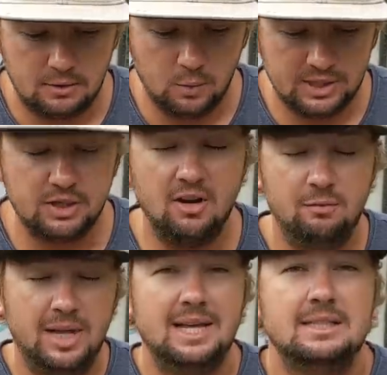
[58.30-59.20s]
with
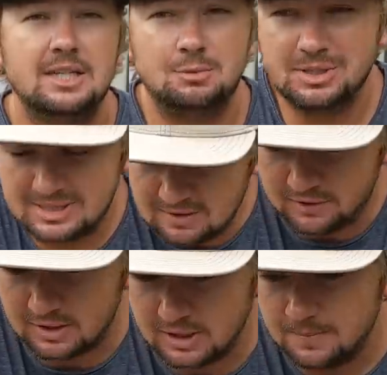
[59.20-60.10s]
soft plastic
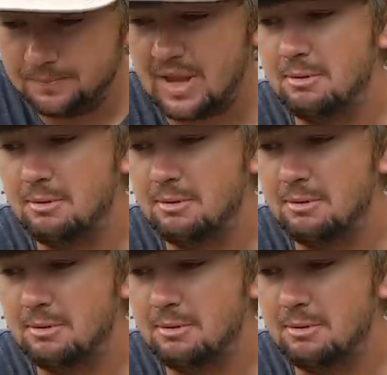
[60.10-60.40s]
specifically,